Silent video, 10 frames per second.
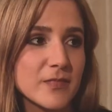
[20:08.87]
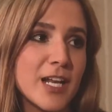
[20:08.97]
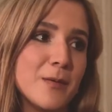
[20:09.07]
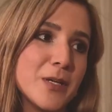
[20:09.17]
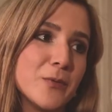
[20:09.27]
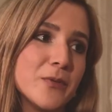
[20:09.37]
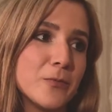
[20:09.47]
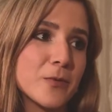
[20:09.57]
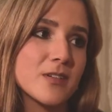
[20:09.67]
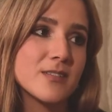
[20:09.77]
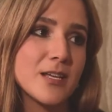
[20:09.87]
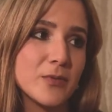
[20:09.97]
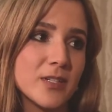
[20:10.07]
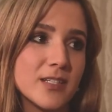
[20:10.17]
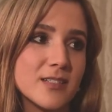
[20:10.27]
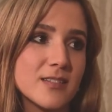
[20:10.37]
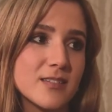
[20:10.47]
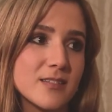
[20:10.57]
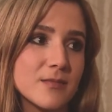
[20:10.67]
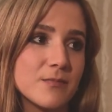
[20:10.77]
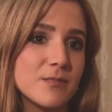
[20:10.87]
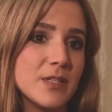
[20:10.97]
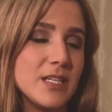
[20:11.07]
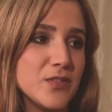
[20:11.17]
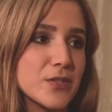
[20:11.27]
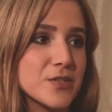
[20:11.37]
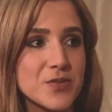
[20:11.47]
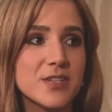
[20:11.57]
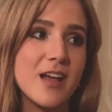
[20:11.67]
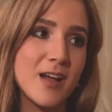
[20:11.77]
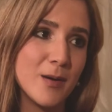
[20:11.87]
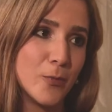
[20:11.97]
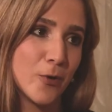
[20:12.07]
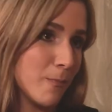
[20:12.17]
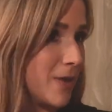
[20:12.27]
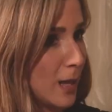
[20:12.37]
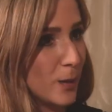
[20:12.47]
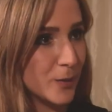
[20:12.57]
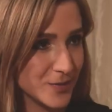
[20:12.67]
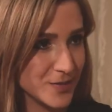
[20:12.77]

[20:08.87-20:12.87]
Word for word: And I mean, with words, I feel like it's easier to get more mellow